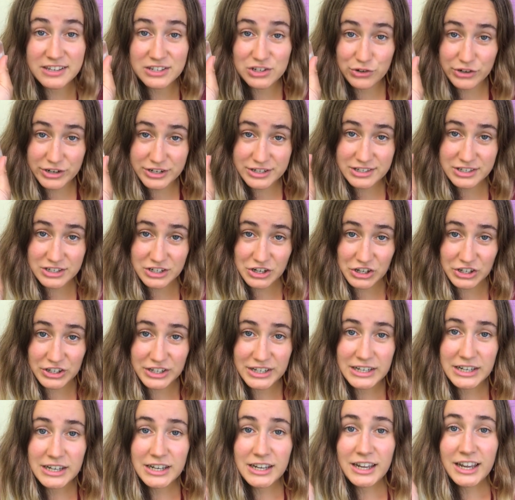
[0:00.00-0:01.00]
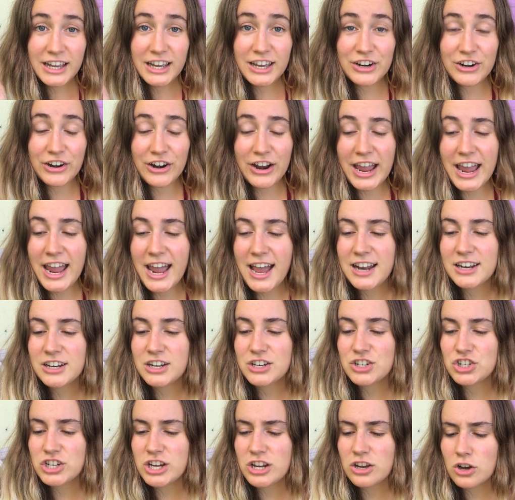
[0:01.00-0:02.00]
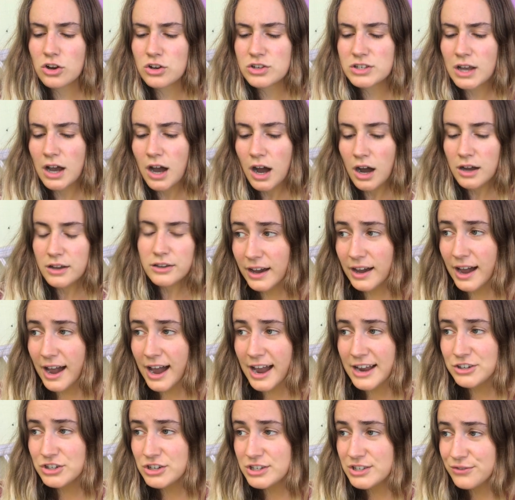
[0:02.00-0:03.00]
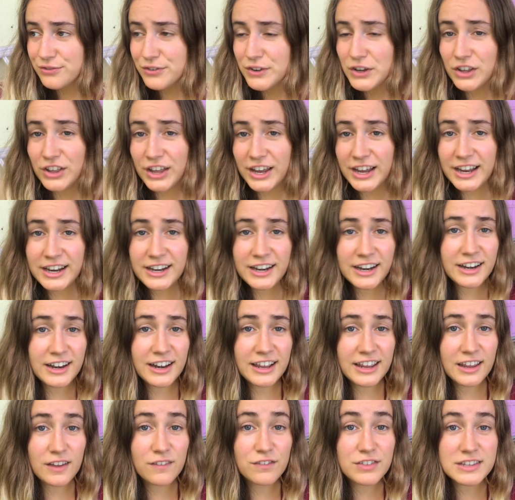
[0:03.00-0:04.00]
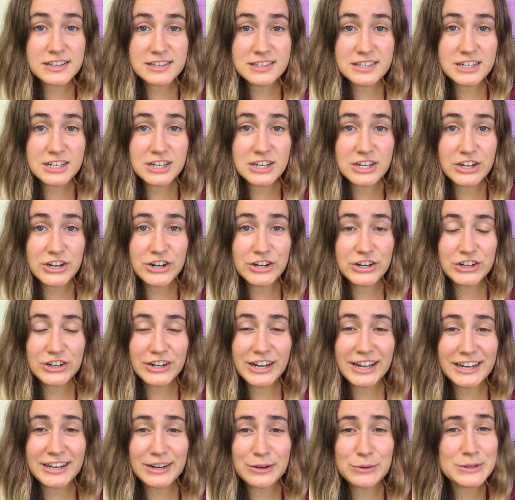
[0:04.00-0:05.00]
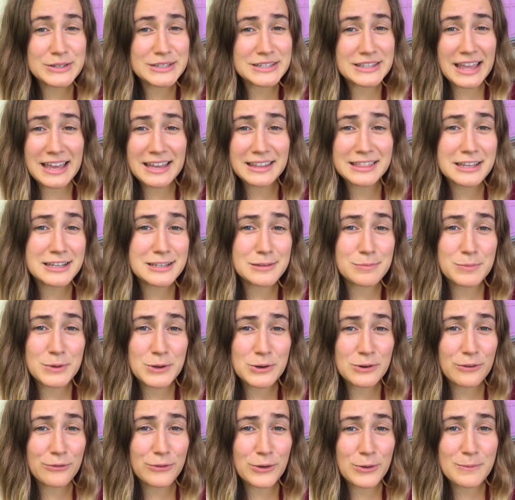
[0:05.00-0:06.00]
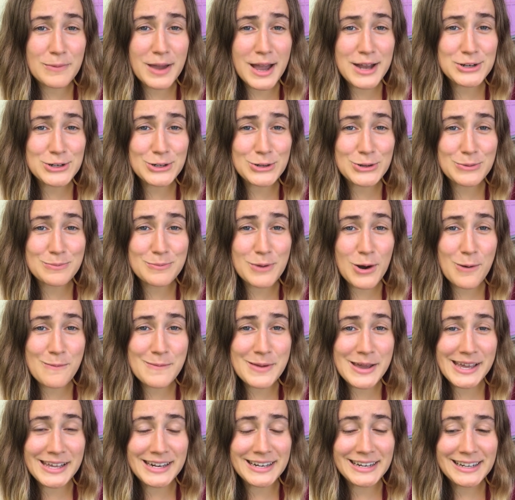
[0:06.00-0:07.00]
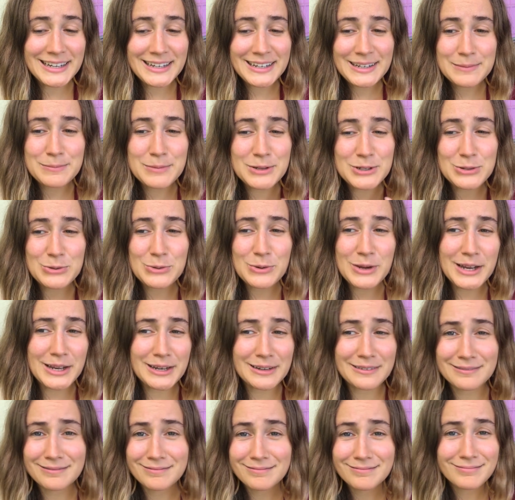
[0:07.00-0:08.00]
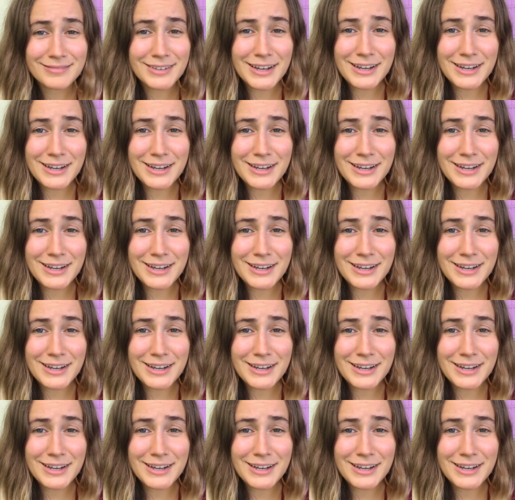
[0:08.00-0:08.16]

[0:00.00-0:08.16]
this crystal in her hand, and she goes, I just feel like I need to give this to you. And it was like this beautiful magical moment between